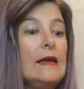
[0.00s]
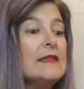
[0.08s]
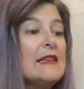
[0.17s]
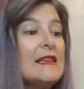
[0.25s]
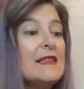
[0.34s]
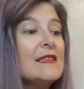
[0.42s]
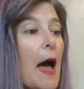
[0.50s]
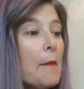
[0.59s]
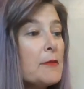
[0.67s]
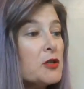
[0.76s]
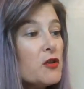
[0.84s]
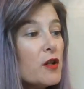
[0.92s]
And it says,
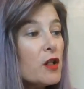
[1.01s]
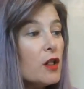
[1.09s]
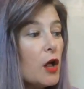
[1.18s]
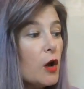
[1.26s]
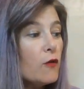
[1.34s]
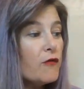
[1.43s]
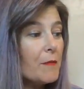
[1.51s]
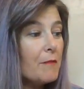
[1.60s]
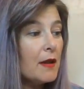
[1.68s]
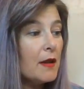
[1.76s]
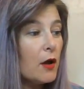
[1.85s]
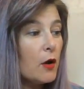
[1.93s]
capture the glow from
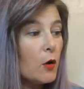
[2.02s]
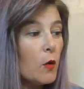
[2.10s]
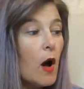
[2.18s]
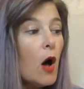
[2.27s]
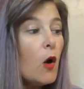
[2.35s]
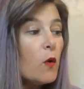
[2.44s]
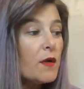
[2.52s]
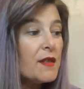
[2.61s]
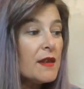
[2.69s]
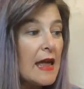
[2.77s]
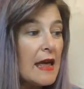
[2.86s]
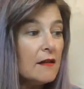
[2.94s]
below with
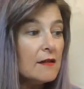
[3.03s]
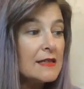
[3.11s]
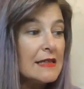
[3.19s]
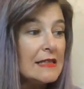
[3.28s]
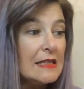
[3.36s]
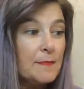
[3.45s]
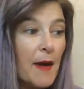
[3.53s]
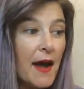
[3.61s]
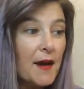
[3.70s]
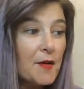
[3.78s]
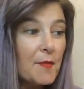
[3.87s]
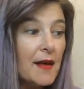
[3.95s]
nails
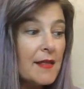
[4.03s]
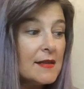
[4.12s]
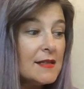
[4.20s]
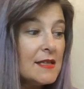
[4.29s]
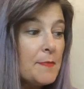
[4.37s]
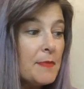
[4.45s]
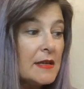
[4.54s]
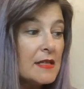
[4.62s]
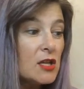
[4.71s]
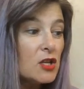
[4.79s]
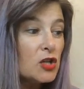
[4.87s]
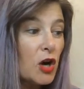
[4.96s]
inspired by the
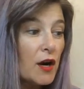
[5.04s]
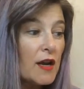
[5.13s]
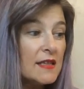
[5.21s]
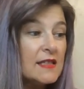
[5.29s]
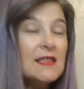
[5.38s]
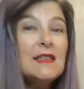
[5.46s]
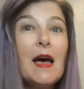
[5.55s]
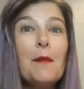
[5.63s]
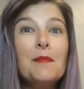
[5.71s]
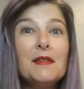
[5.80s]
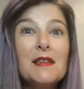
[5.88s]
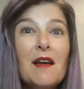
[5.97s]
deepest, darkest
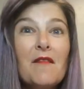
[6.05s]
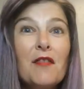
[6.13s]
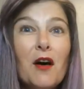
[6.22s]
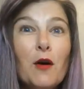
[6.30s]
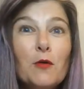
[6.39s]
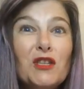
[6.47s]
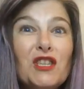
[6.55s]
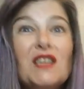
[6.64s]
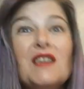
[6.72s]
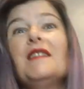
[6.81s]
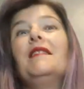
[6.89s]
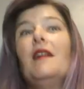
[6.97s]
depths of the
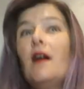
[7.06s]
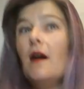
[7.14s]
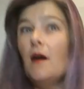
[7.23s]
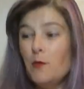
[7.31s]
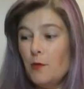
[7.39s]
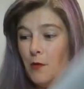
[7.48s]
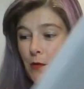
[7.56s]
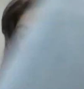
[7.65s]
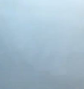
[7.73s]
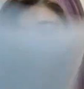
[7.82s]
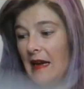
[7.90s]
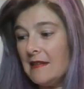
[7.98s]
ocean.
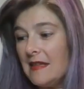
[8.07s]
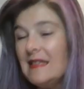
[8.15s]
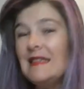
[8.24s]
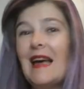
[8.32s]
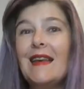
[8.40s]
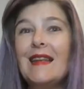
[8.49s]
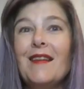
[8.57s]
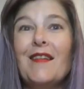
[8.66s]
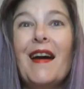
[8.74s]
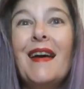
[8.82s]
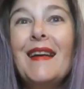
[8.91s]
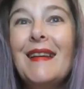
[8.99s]
Ooh, sounds exciting,
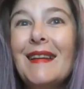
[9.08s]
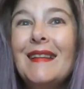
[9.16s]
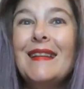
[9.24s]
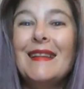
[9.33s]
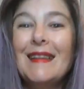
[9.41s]
right?